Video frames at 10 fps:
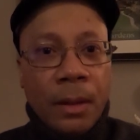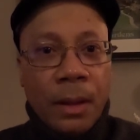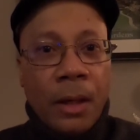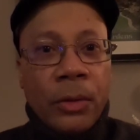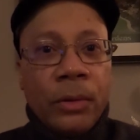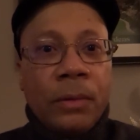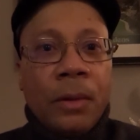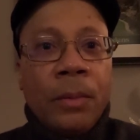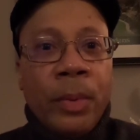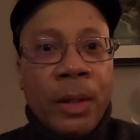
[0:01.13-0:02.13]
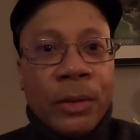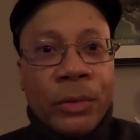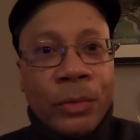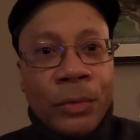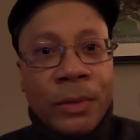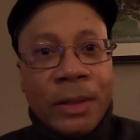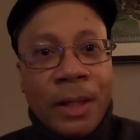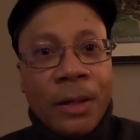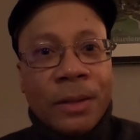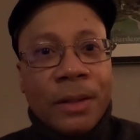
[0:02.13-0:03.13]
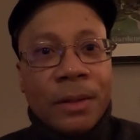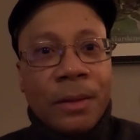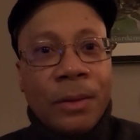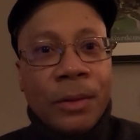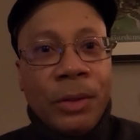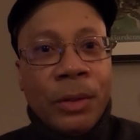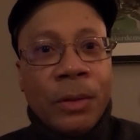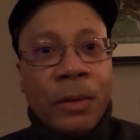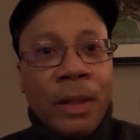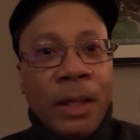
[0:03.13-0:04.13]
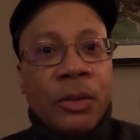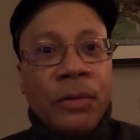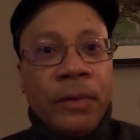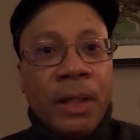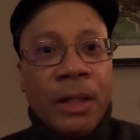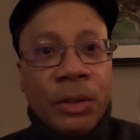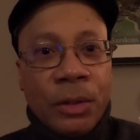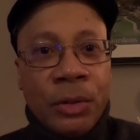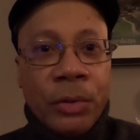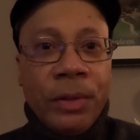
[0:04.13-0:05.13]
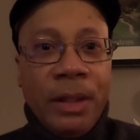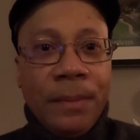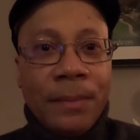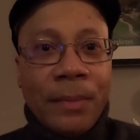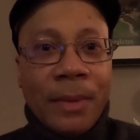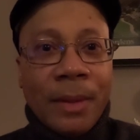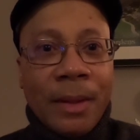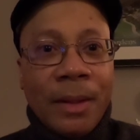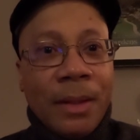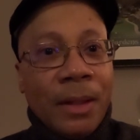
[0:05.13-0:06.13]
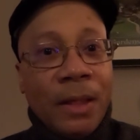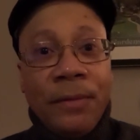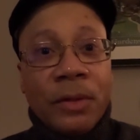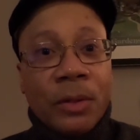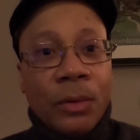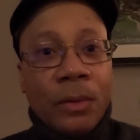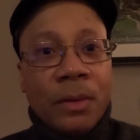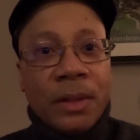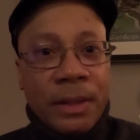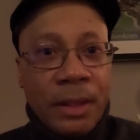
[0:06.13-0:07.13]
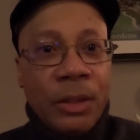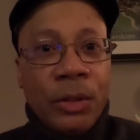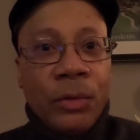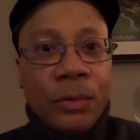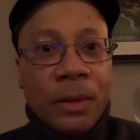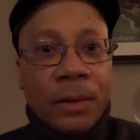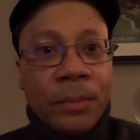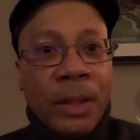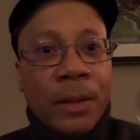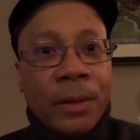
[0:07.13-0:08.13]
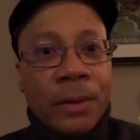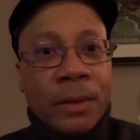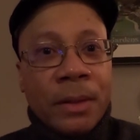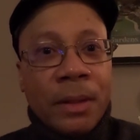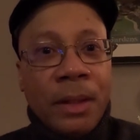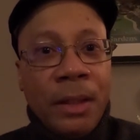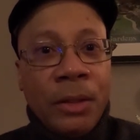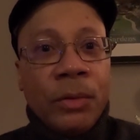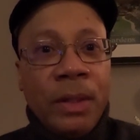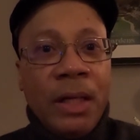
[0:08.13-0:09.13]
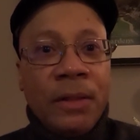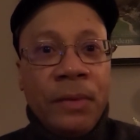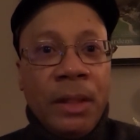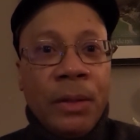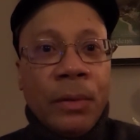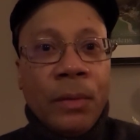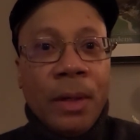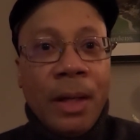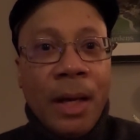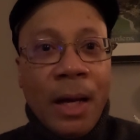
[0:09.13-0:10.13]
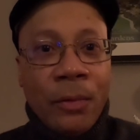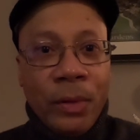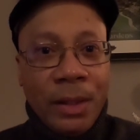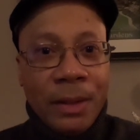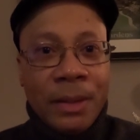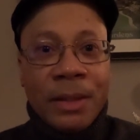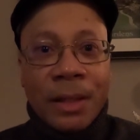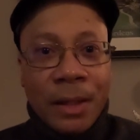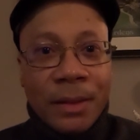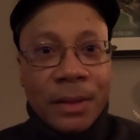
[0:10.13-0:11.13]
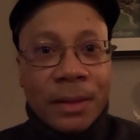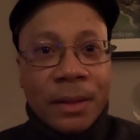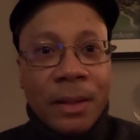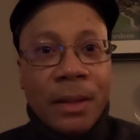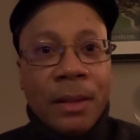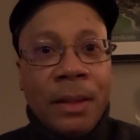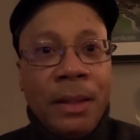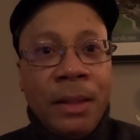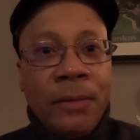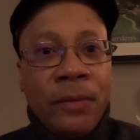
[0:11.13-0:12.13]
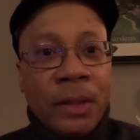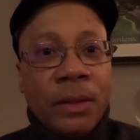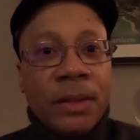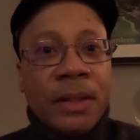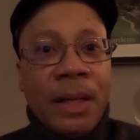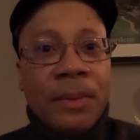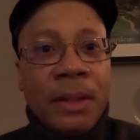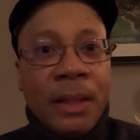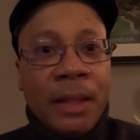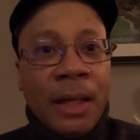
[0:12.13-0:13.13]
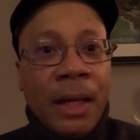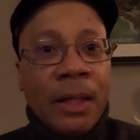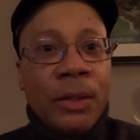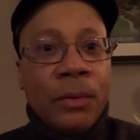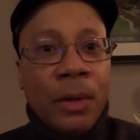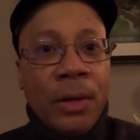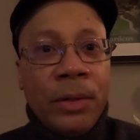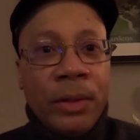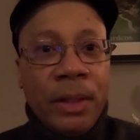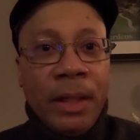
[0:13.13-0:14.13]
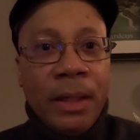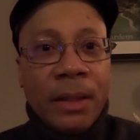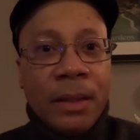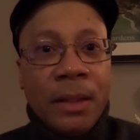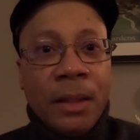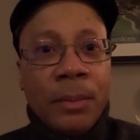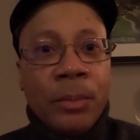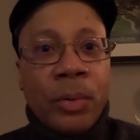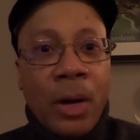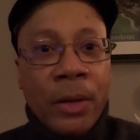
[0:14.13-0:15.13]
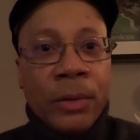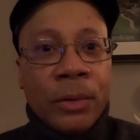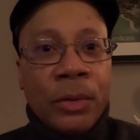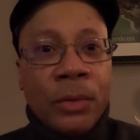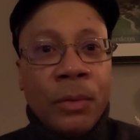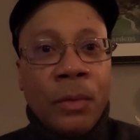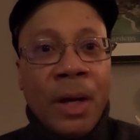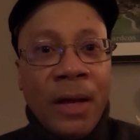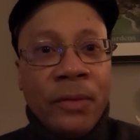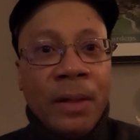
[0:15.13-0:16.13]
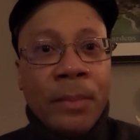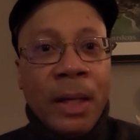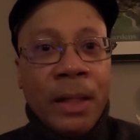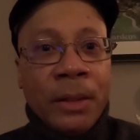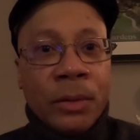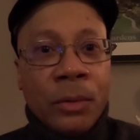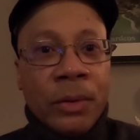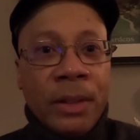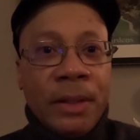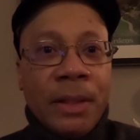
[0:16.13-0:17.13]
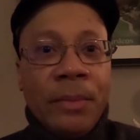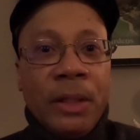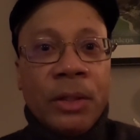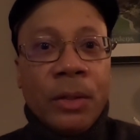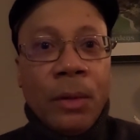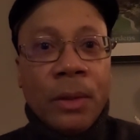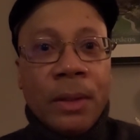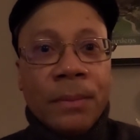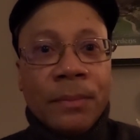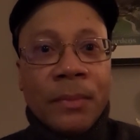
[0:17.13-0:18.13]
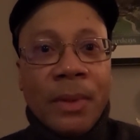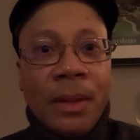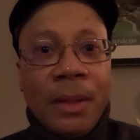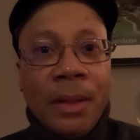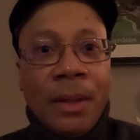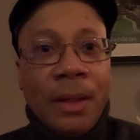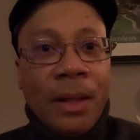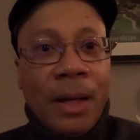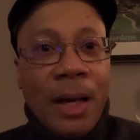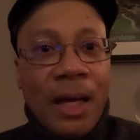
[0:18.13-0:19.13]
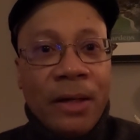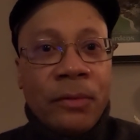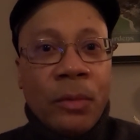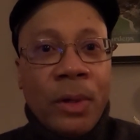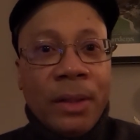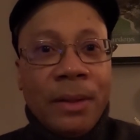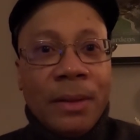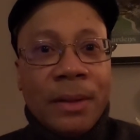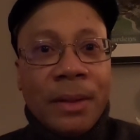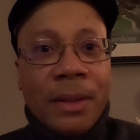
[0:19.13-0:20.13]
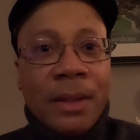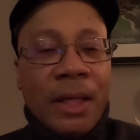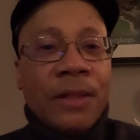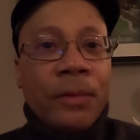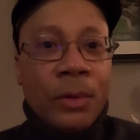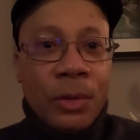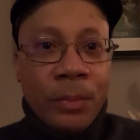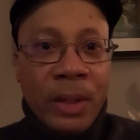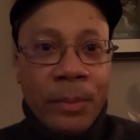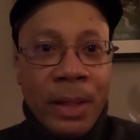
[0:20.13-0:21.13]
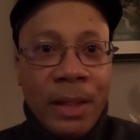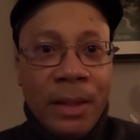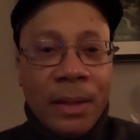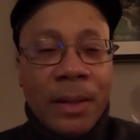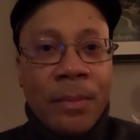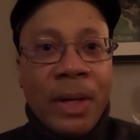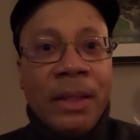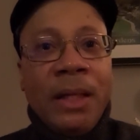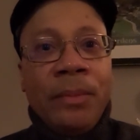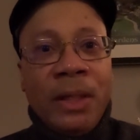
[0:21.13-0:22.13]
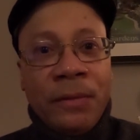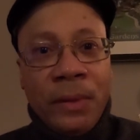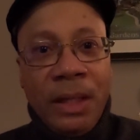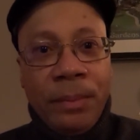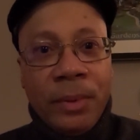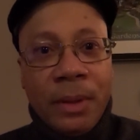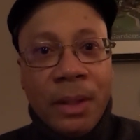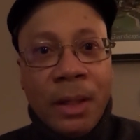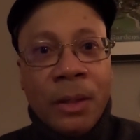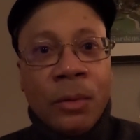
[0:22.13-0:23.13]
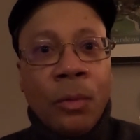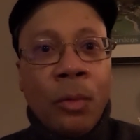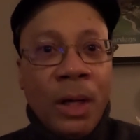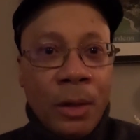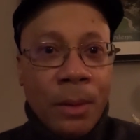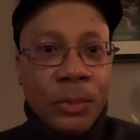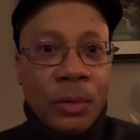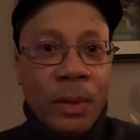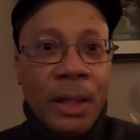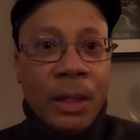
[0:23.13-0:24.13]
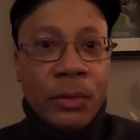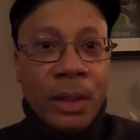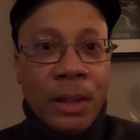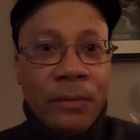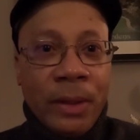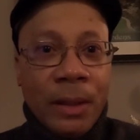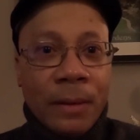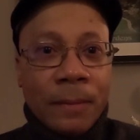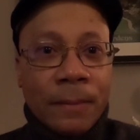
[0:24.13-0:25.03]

Are you about to start on your electrification journey? If so, stay tuned because in today's video, I will discuss the various steps that I had to undertake prior to having my solar system installed. Hi everyone, thanks for stopping by. My name is Philip and welcome to Electric Living.